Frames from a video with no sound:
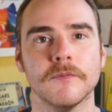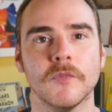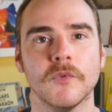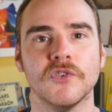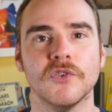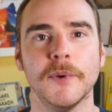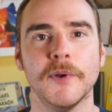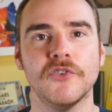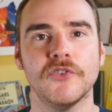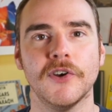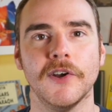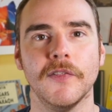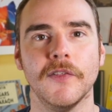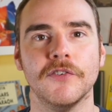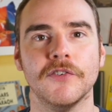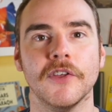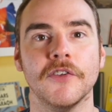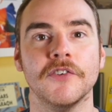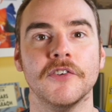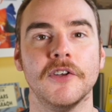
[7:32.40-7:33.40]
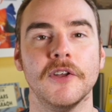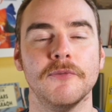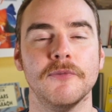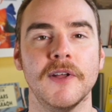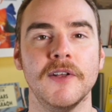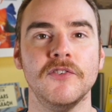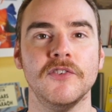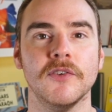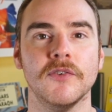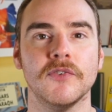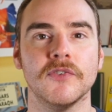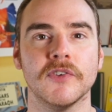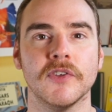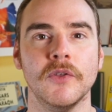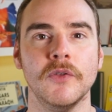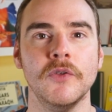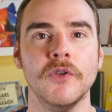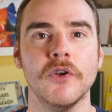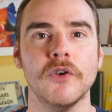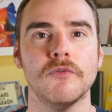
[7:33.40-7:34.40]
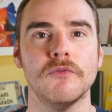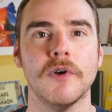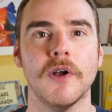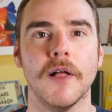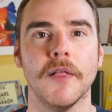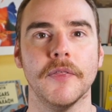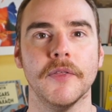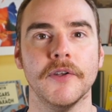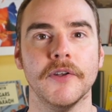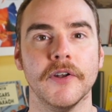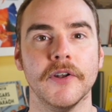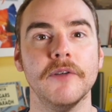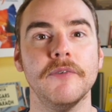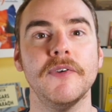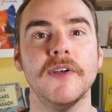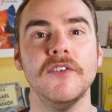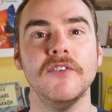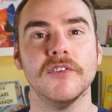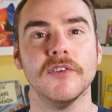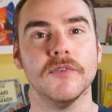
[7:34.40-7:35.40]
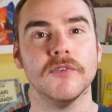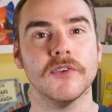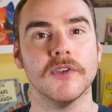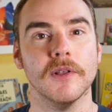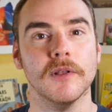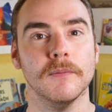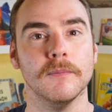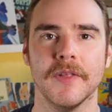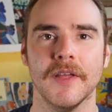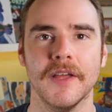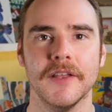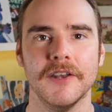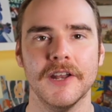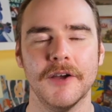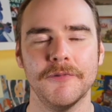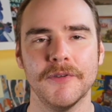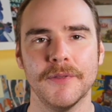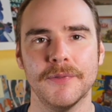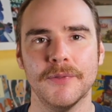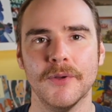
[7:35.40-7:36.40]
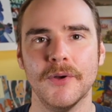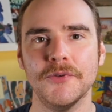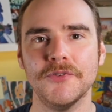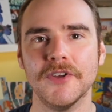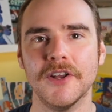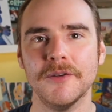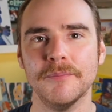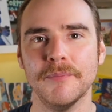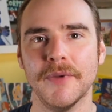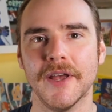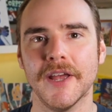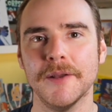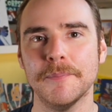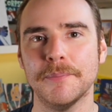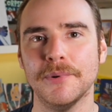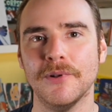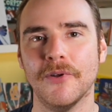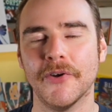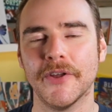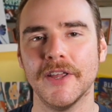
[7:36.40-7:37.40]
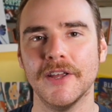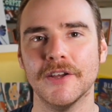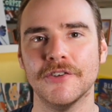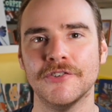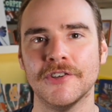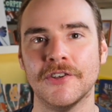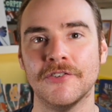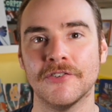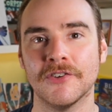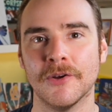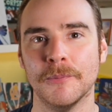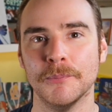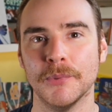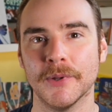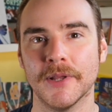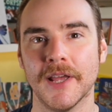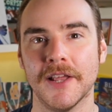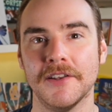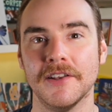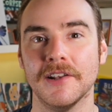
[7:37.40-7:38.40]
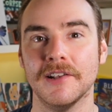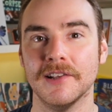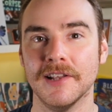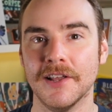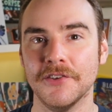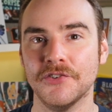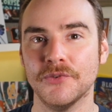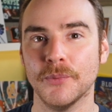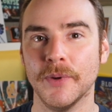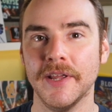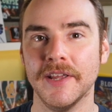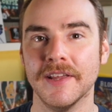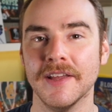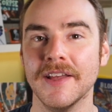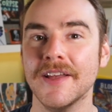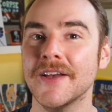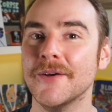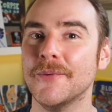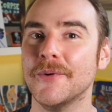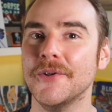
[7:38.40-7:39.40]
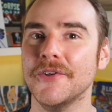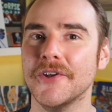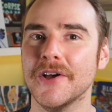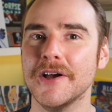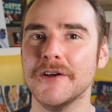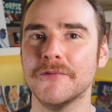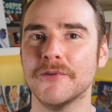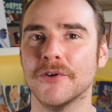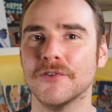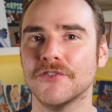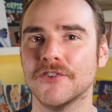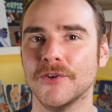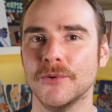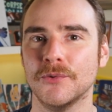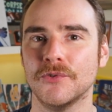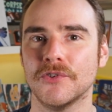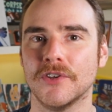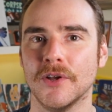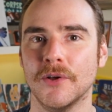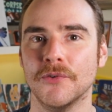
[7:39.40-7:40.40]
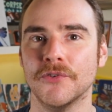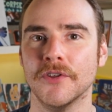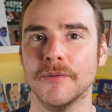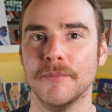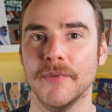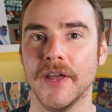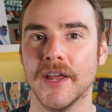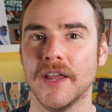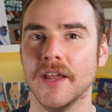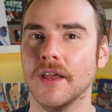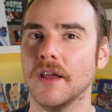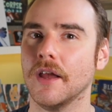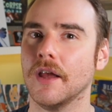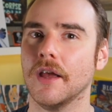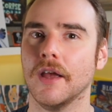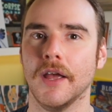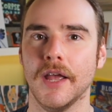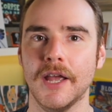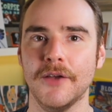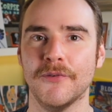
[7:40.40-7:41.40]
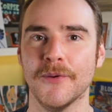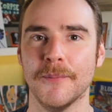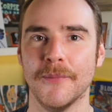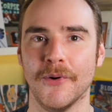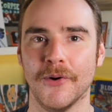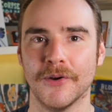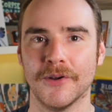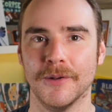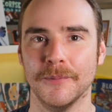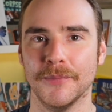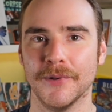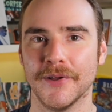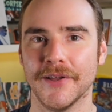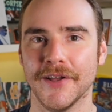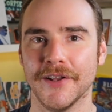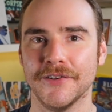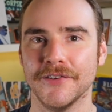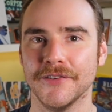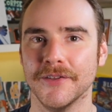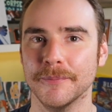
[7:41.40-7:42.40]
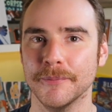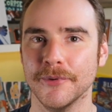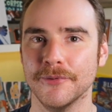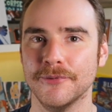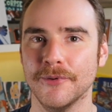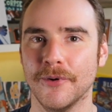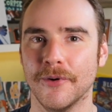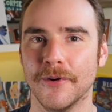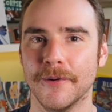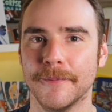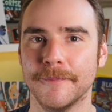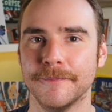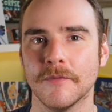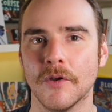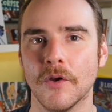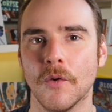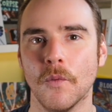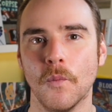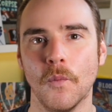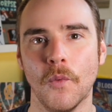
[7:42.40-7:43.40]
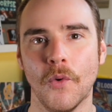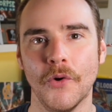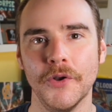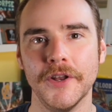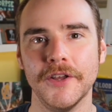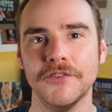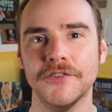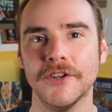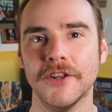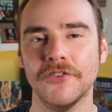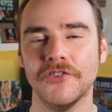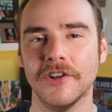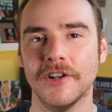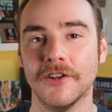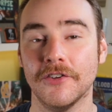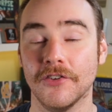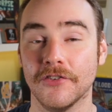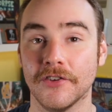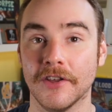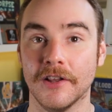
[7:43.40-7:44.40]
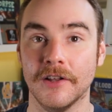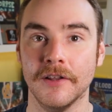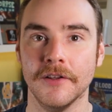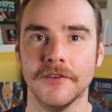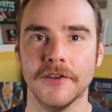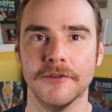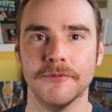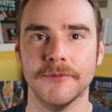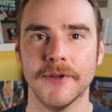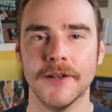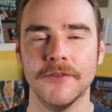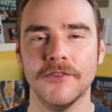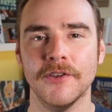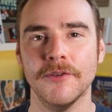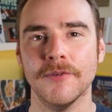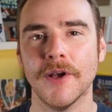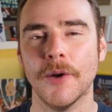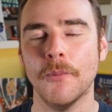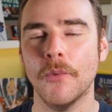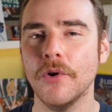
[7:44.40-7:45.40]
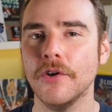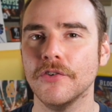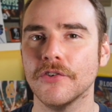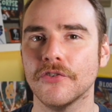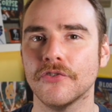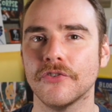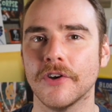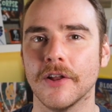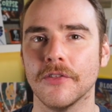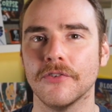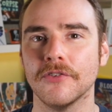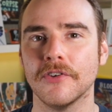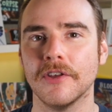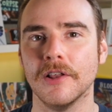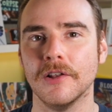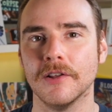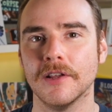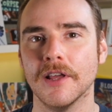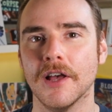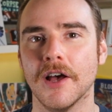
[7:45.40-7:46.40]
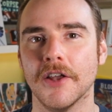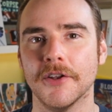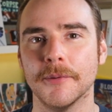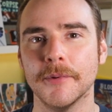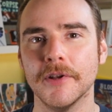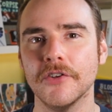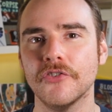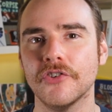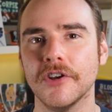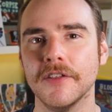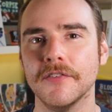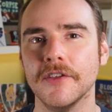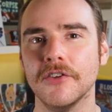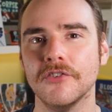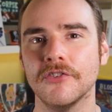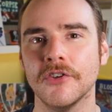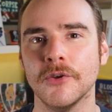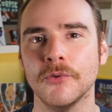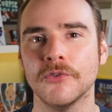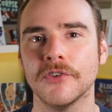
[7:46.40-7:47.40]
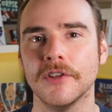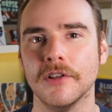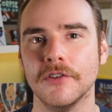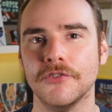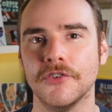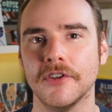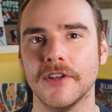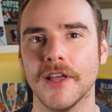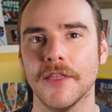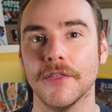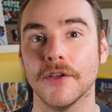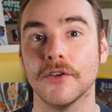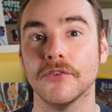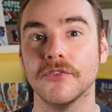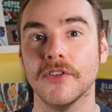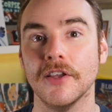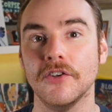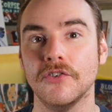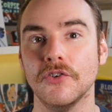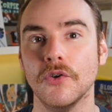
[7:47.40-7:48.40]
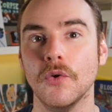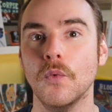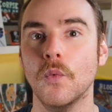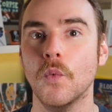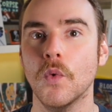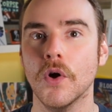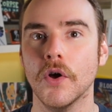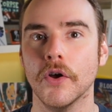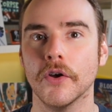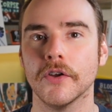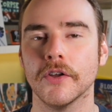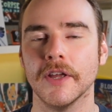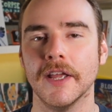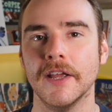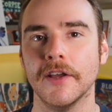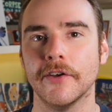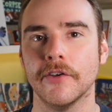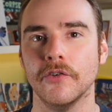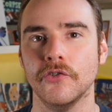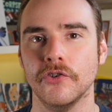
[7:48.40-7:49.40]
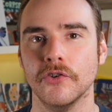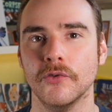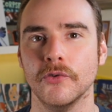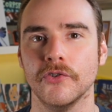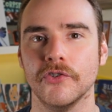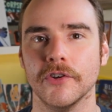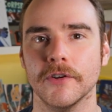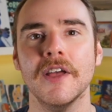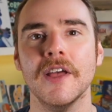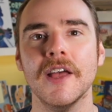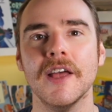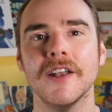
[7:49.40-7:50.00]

So we treat this as a defensive skill rather than an offensive skill. Now if you thought I'd made blocking assists complicated last week, well now I've got 2 skills that make it even more complicated than before. One is an agility skill, defensive, and one is a strength skill, guard. I'm going to treat these 2 skills together because they do work in conjunction.